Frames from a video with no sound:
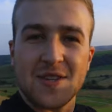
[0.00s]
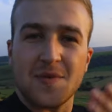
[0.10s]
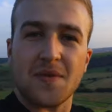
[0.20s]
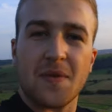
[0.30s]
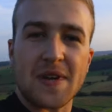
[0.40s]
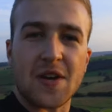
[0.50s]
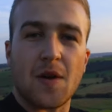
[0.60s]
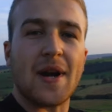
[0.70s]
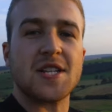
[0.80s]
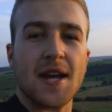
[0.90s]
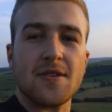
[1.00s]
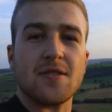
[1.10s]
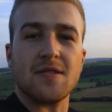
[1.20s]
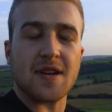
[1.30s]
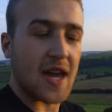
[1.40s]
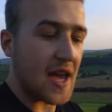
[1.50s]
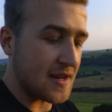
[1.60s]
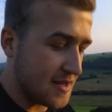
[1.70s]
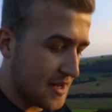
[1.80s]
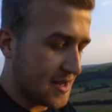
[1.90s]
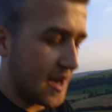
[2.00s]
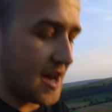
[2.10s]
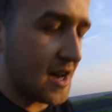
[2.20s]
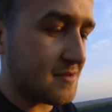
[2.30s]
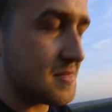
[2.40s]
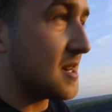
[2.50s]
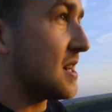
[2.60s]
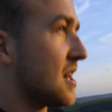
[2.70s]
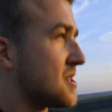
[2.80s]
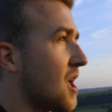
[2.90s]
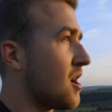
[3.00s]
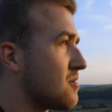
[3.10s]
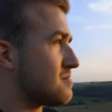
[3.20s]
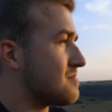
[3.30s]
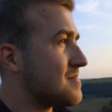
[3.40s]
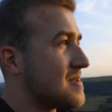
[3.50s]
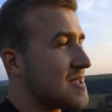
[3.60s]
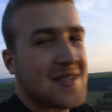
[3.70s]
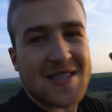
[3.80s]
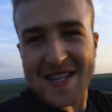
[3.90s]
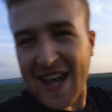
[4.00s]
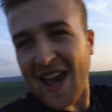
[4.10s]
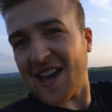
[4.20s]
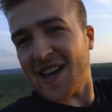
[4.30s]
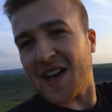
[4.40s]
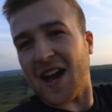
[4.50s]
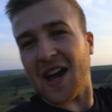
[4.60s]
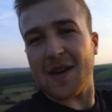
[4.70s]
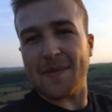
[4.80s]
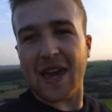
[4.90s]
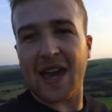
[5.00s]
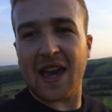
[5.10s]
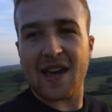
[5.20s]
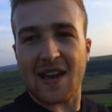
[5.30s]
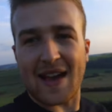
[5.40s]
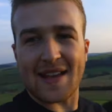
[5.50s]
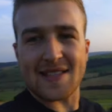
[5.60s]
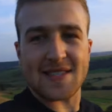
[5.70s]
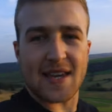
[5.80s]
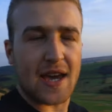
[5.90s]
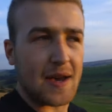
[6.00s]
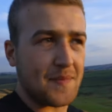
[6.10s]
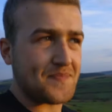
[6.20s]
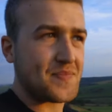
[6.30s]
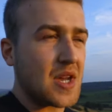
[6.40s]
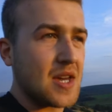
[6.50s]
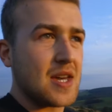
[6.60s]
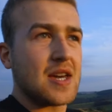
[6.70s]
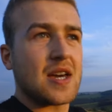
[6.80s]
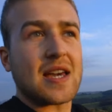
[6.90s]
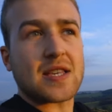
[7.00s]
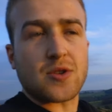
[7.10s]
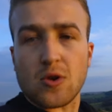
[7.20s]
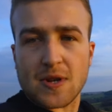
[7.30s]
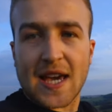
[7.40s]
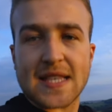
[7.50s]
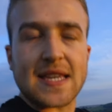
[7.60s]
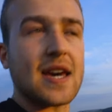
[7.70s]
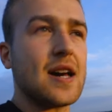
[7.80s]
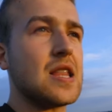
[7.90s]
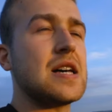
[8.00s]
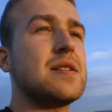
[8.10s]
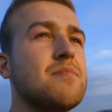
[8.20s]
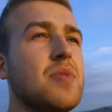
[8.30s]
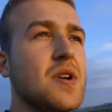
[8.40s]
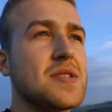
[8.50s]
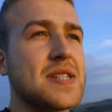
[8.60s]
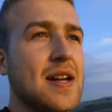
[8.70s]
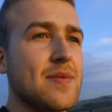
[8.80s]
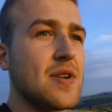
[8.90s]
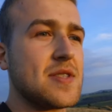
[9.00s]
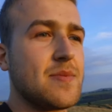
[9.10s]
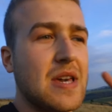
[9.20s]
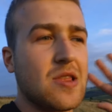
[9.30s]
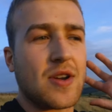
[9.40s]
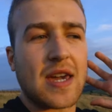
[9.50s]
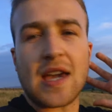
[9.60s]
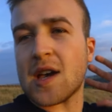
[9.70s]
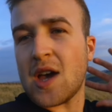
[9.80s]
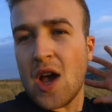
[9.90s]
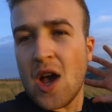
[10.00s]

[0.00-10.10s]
to another video on my channel again. Um, so today I am here at, um, it's called Hitter Hill, but I'm going to be looking